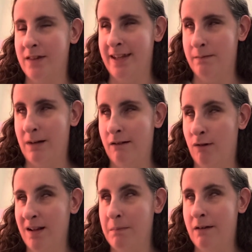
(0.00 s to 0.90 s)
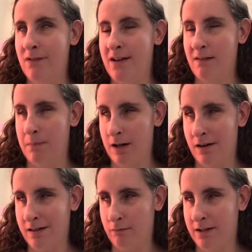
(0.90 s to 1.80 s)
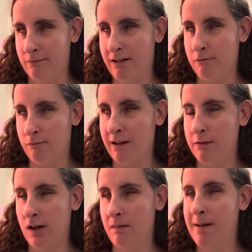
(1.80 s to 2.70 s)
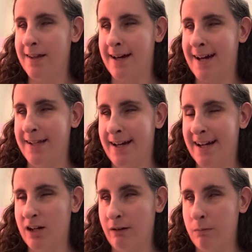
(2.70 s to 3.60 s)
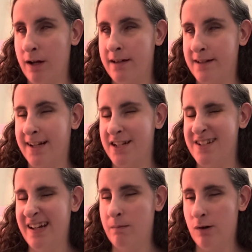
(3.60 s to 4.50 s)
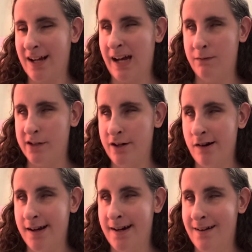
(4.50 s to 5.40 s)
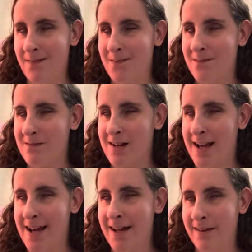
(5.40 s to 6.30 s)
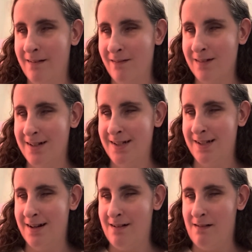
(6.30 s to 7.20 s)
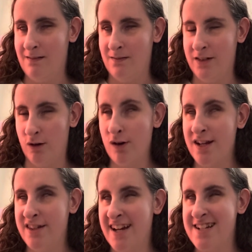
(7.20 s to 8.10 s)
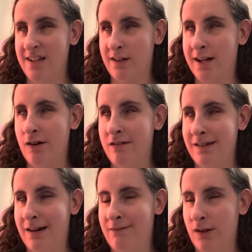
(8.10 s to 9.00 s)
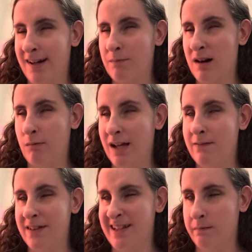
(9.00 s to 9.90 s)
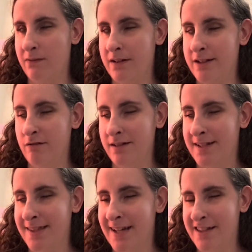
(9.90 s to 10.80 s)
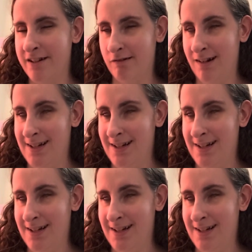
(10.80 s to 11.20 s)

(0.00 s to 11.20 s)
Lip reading: one of my favorite parts was we would all be like in an echoey place, like a gym or a cafeteria, and the orientation leaders, and I feel like probably even some of the students did that too,